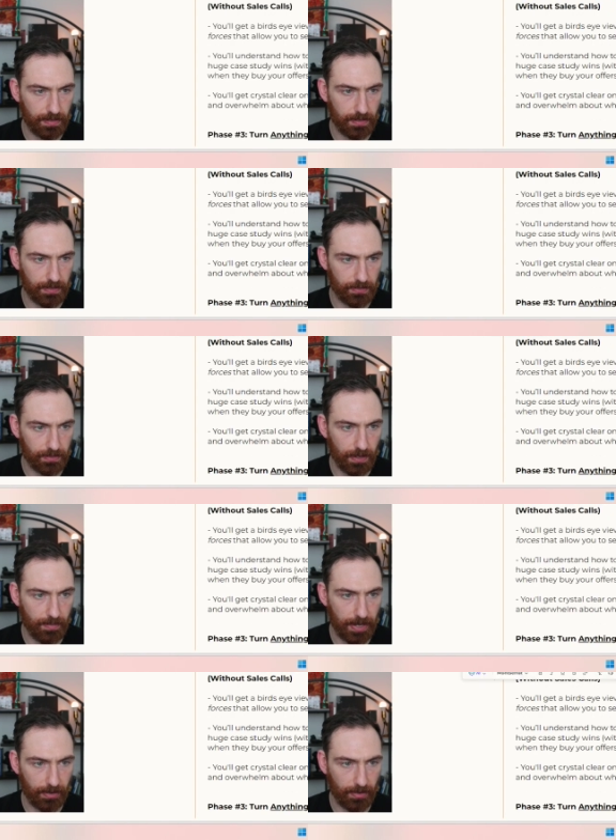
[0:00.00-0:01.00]
install
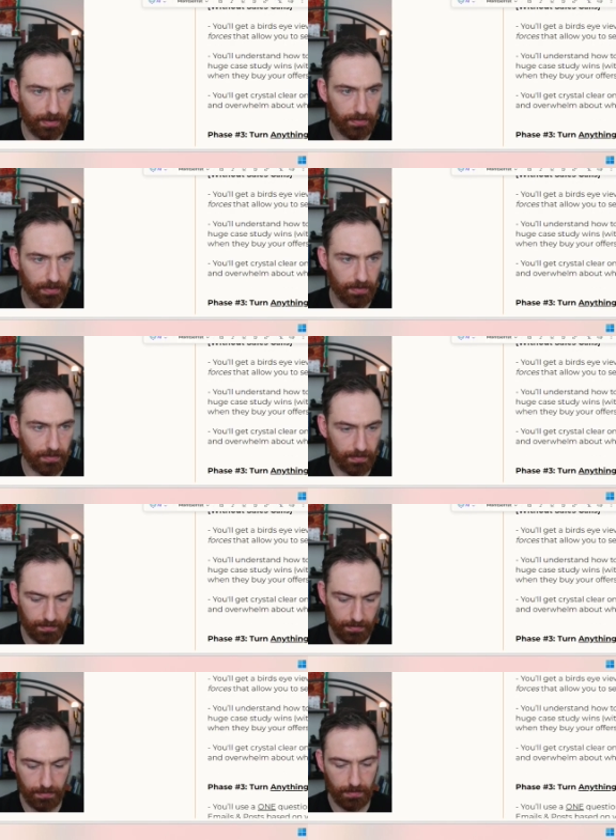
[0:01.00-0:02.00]
micro offer.
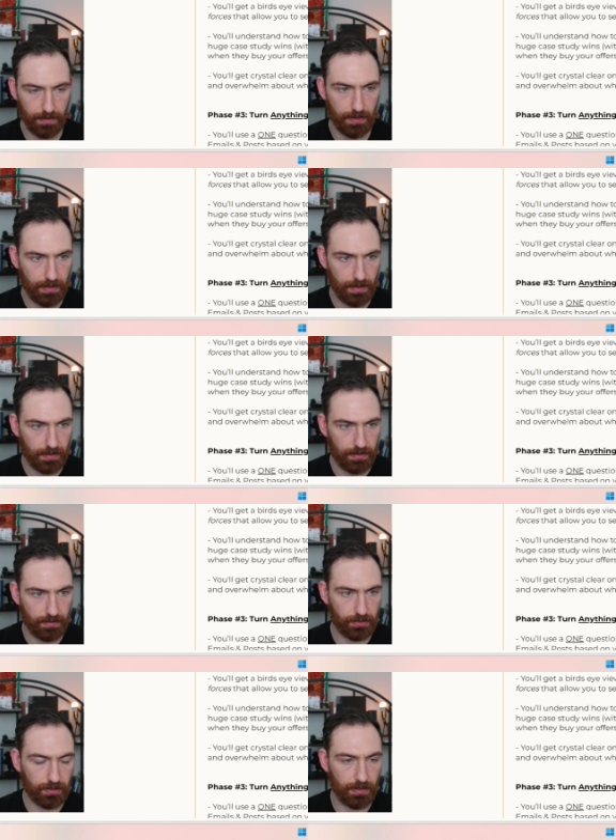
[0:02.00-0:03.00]

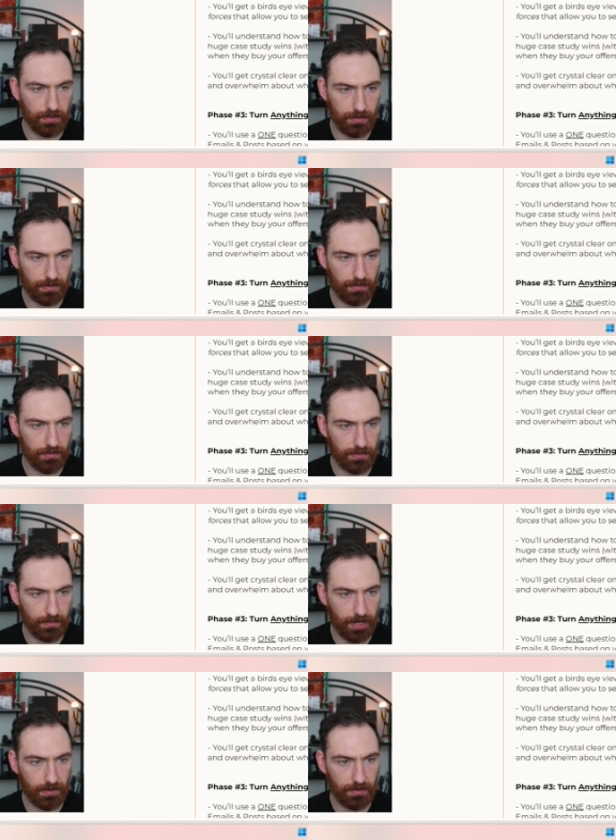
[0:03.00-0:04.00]
Install your
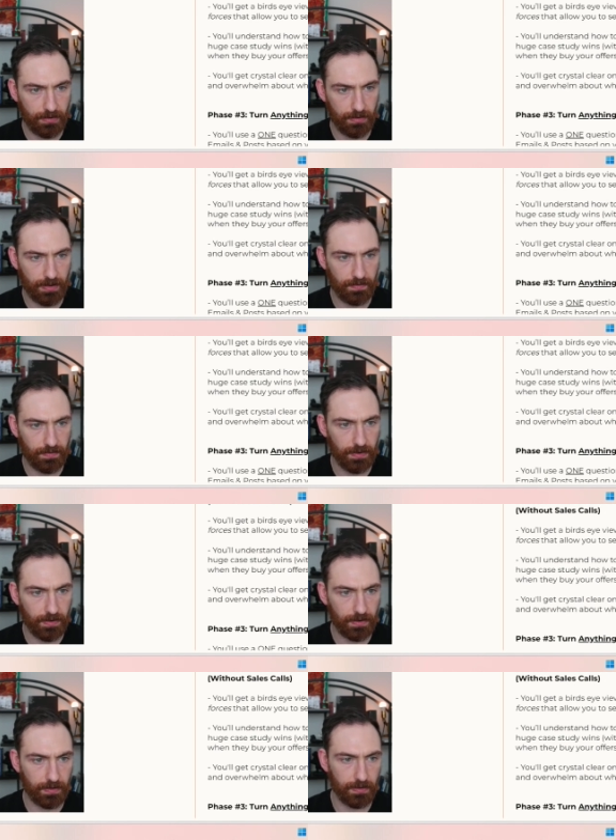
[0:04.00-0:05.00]
micro
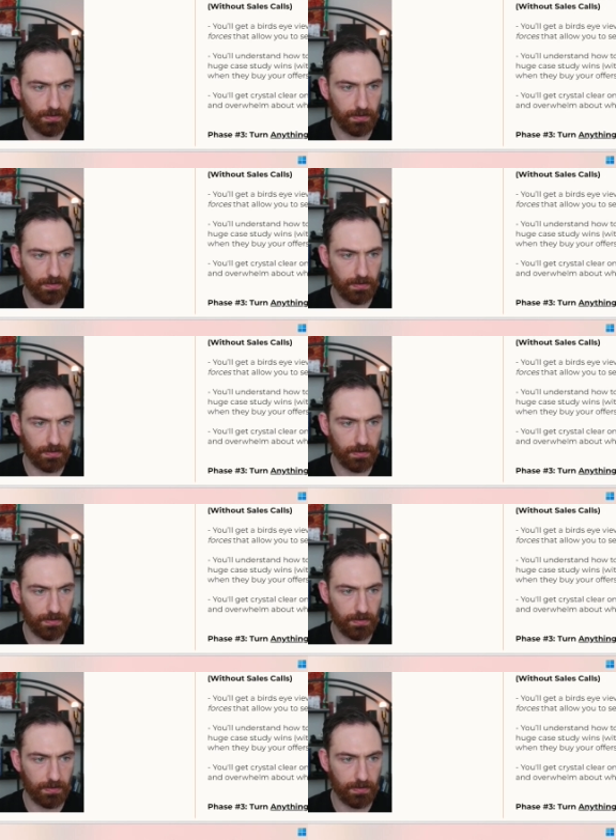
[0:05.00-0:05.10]
offer.